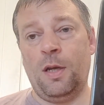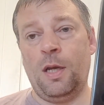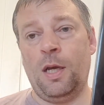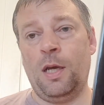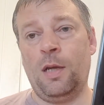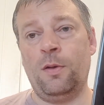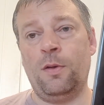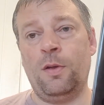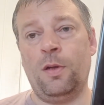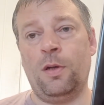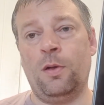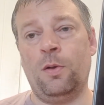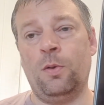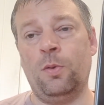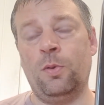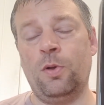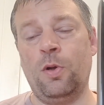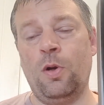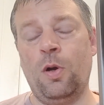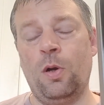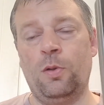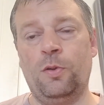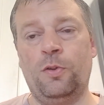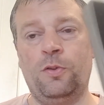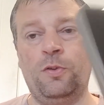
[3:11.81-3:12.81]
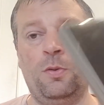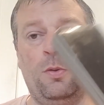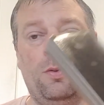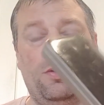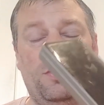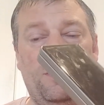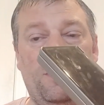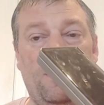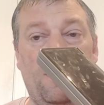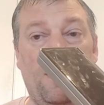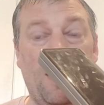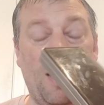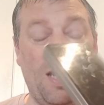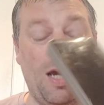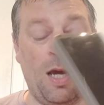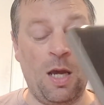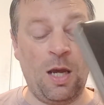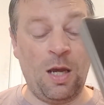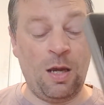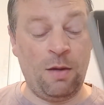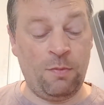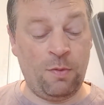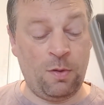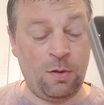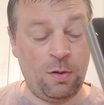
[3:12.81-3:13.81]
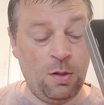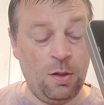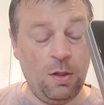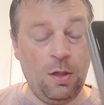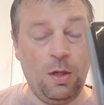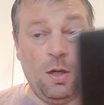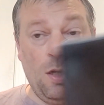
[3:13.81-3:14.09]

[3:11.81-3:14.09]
handheld consoles ever.